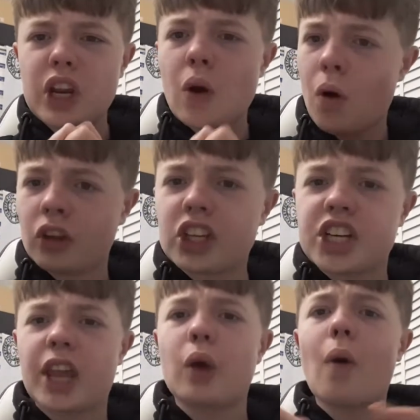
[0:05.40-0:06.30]
video on the
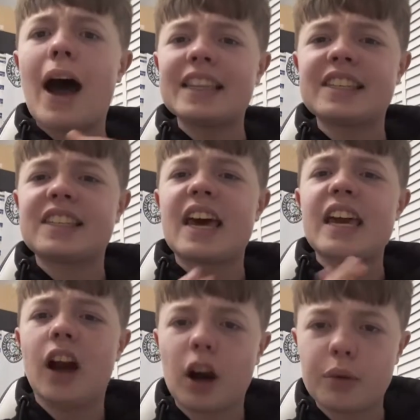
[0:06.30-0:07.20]
channel, and
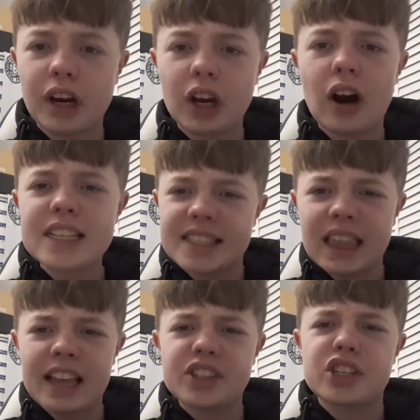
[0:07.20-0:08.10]
today I'm going to bring you guys the
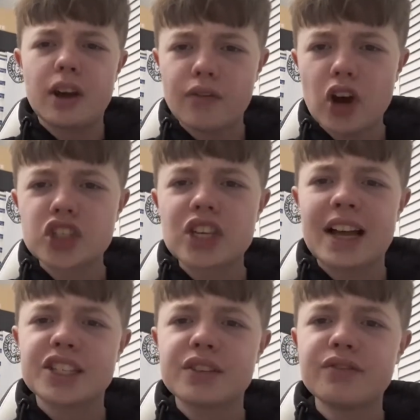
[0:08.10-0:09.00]
Leicester versus
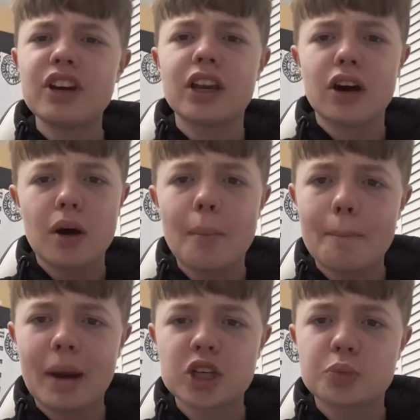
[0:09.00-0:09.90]
Aston Villa
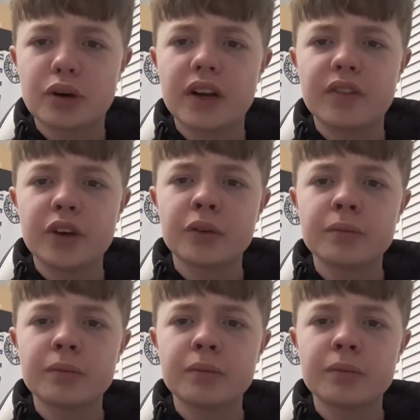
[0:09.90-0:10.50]
match preview.